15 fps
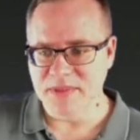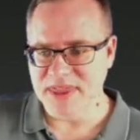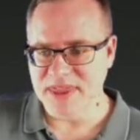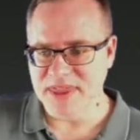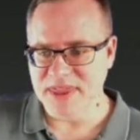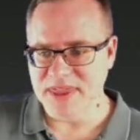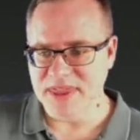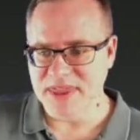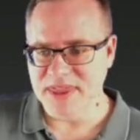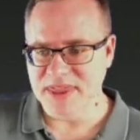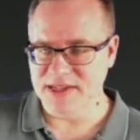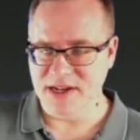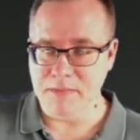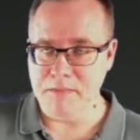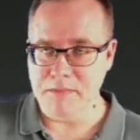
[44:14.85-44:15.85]
that is an
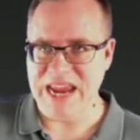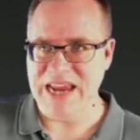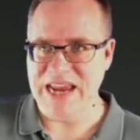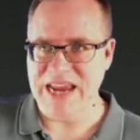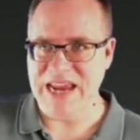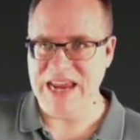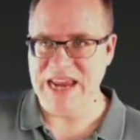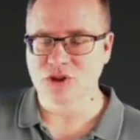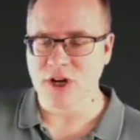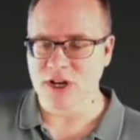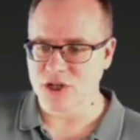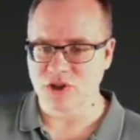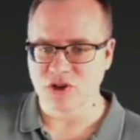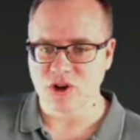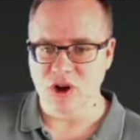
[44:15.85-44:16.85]
amazing treasure
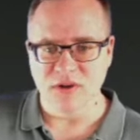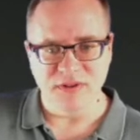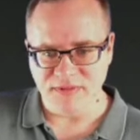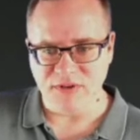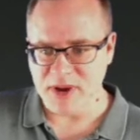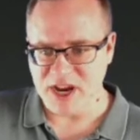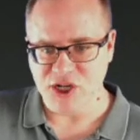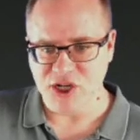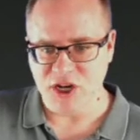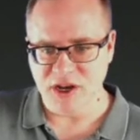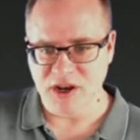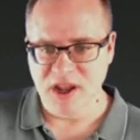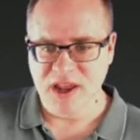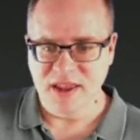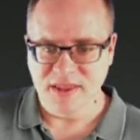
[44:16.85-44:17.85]
trove of
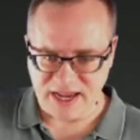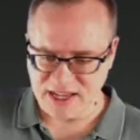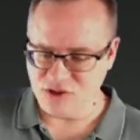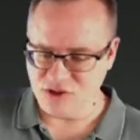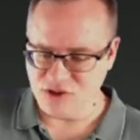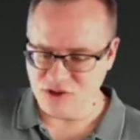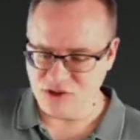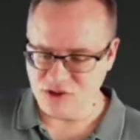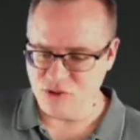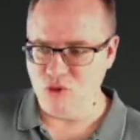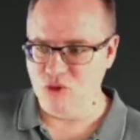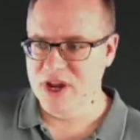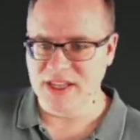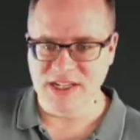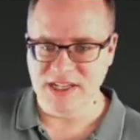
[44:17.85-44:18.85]
information that gets
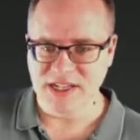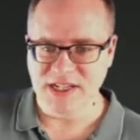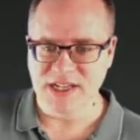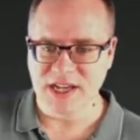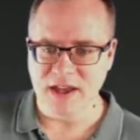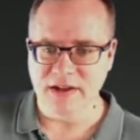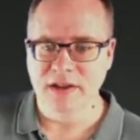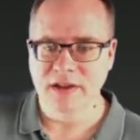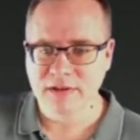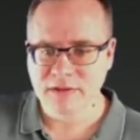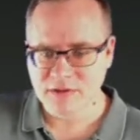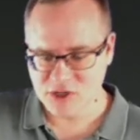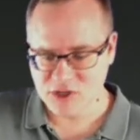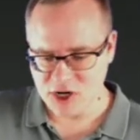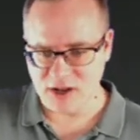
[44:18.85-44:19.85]
really detailed.
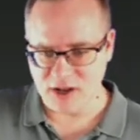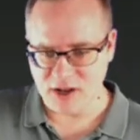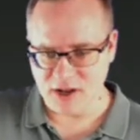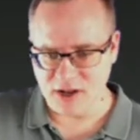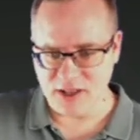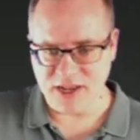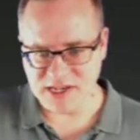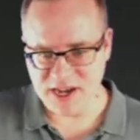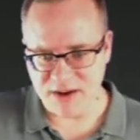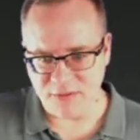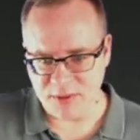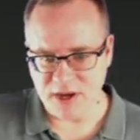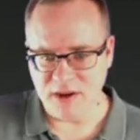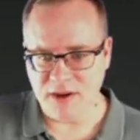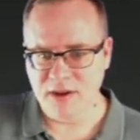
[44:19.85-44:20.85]
Charlie has never
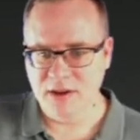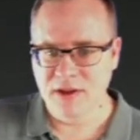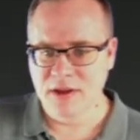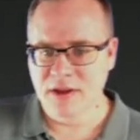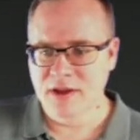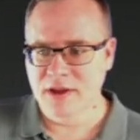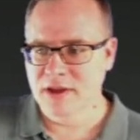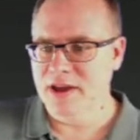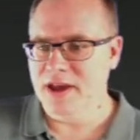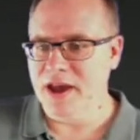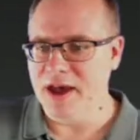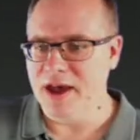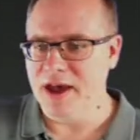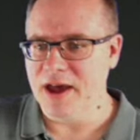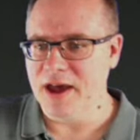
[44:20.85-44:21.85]
been
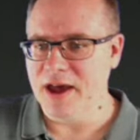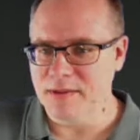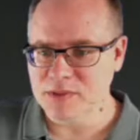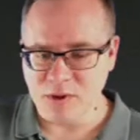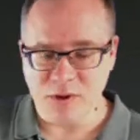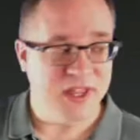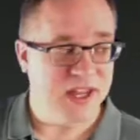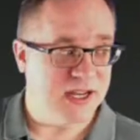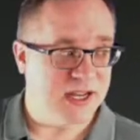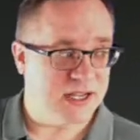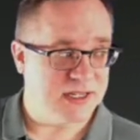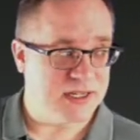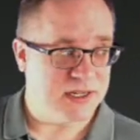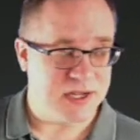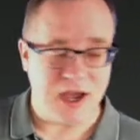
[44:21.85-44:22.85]
told that he
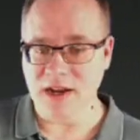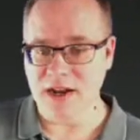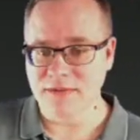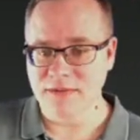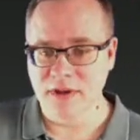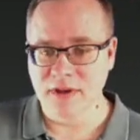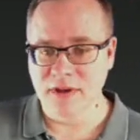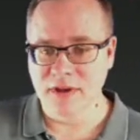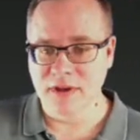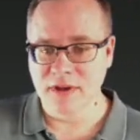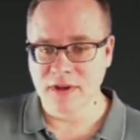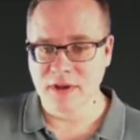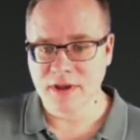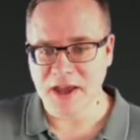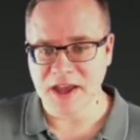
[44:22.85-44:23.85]
doesn't talk enough.
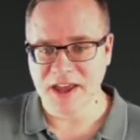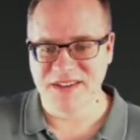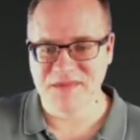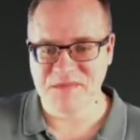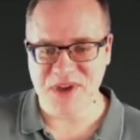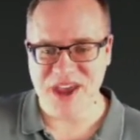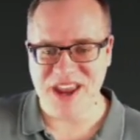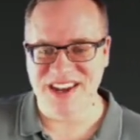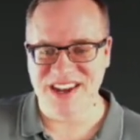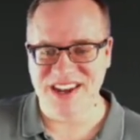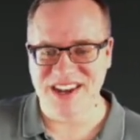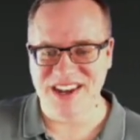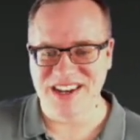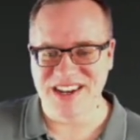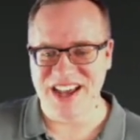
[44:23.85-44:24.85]
Ben
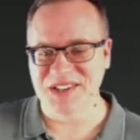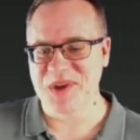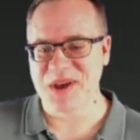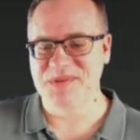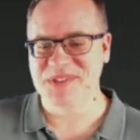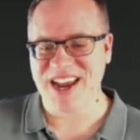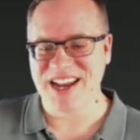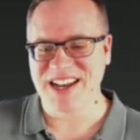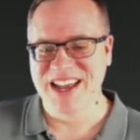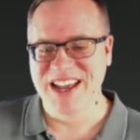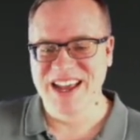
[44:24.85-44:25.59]
Nadel's website.